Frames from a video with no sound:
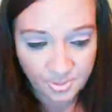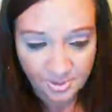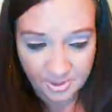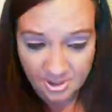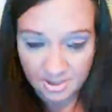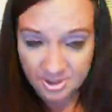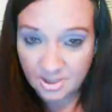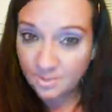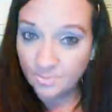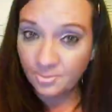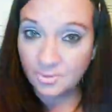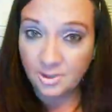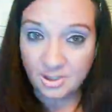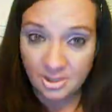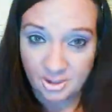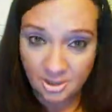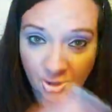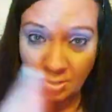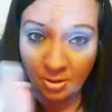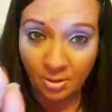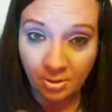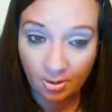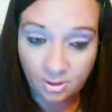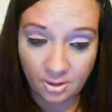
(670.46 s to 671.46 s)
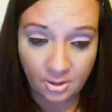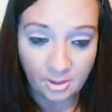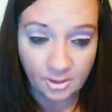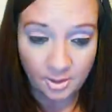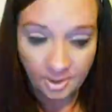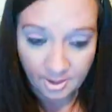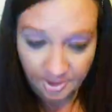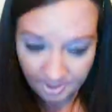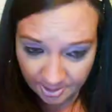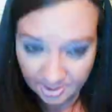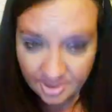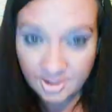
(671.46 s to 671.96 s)
but it's something darker,
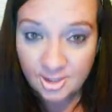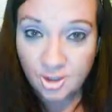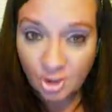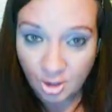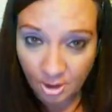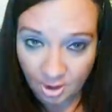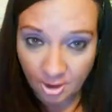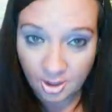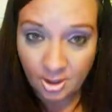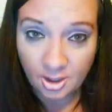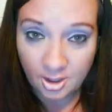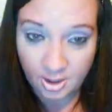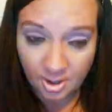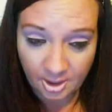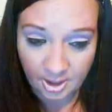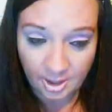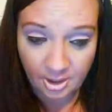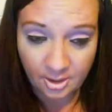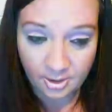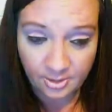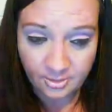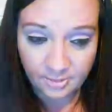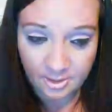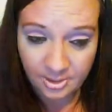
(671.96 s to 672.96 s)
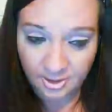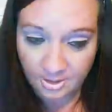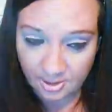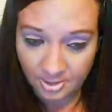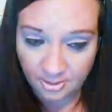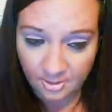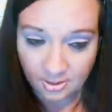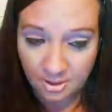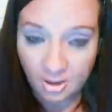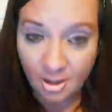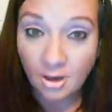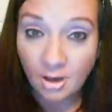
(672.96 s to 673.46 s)
darker here that
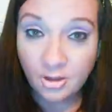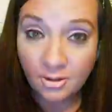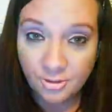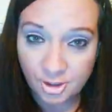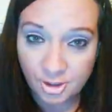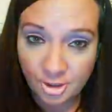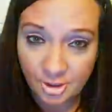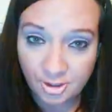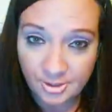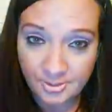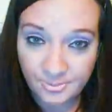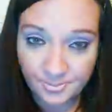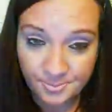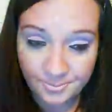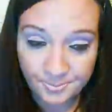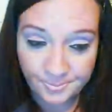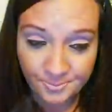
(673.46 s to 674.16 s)
they're conjuring.